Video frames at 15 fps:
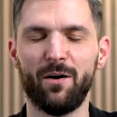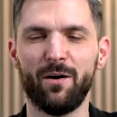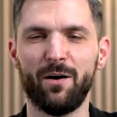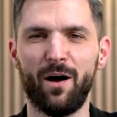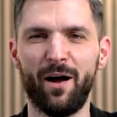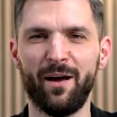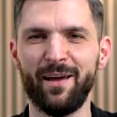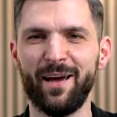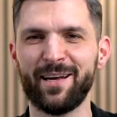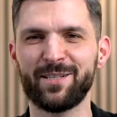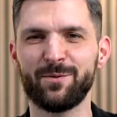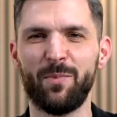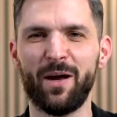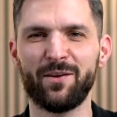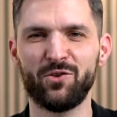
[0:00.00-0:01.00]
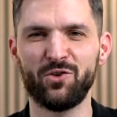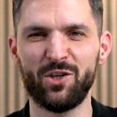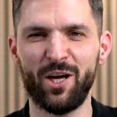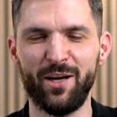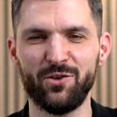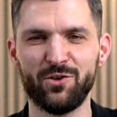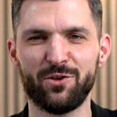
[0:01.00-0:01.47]
I expect
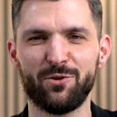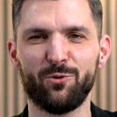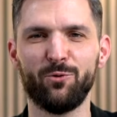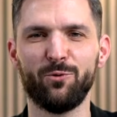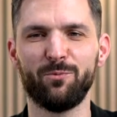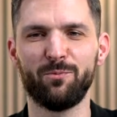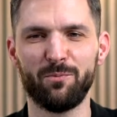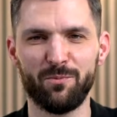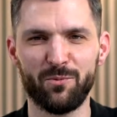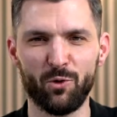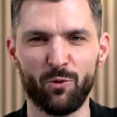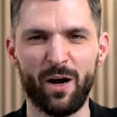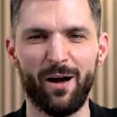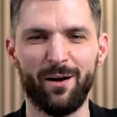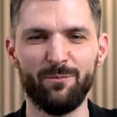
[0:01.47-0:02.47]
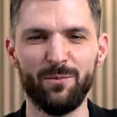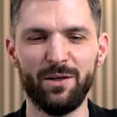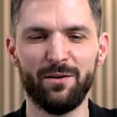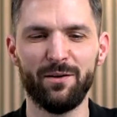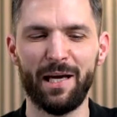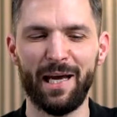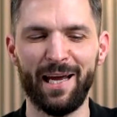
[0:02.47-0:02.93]
change to come,
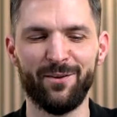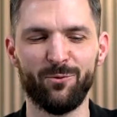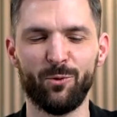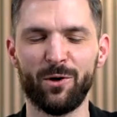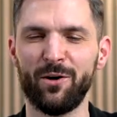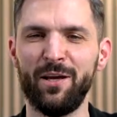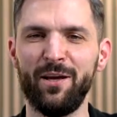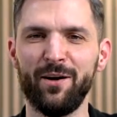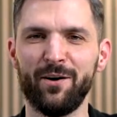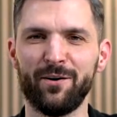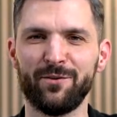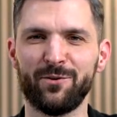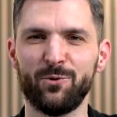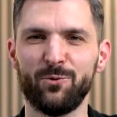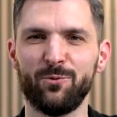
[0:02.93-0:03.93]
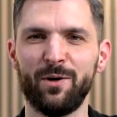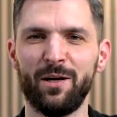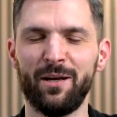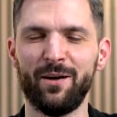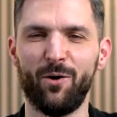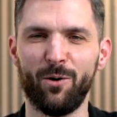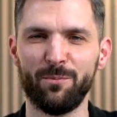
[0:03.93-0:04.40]
and we're here to
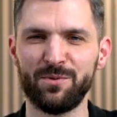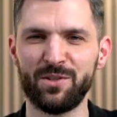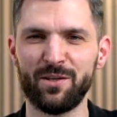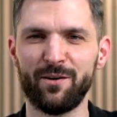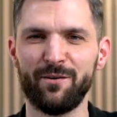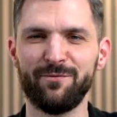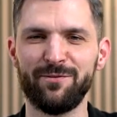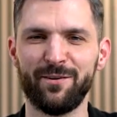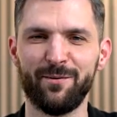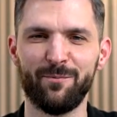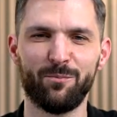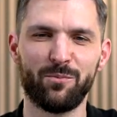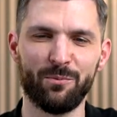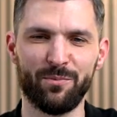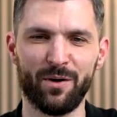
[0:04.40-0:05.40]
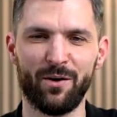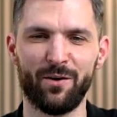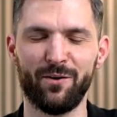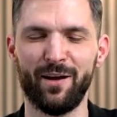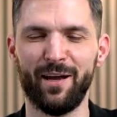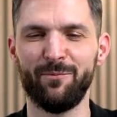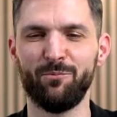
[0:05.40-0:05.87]
observe, prepare,
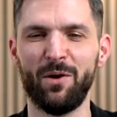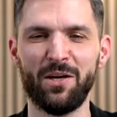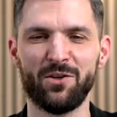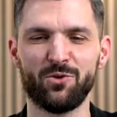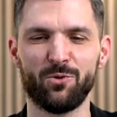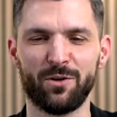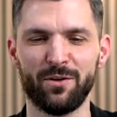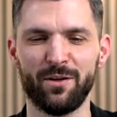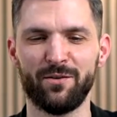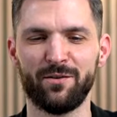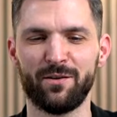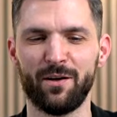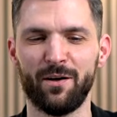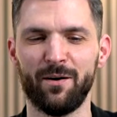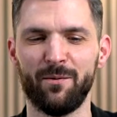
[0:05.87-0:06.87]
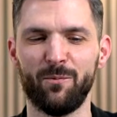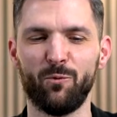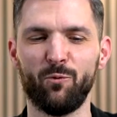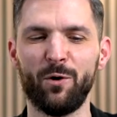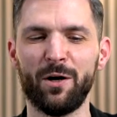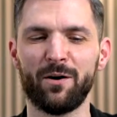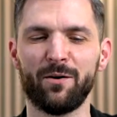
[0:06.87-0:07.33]
and make sure that
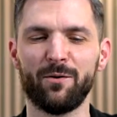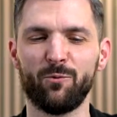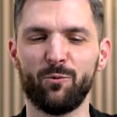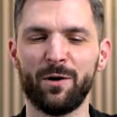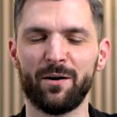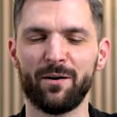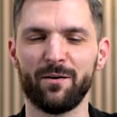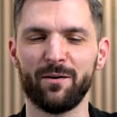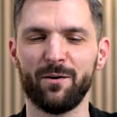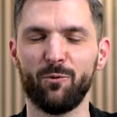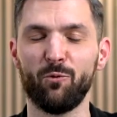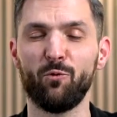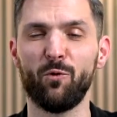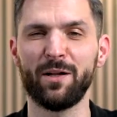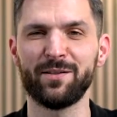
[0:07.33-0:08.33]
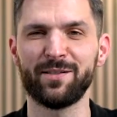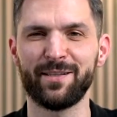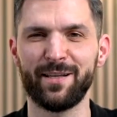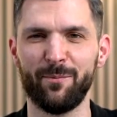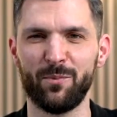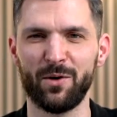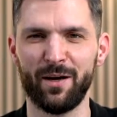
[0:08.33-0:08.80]
we're one
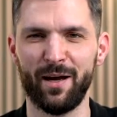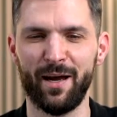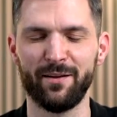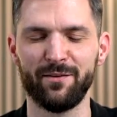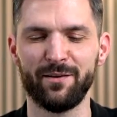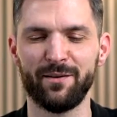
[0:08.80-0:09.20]
step ahead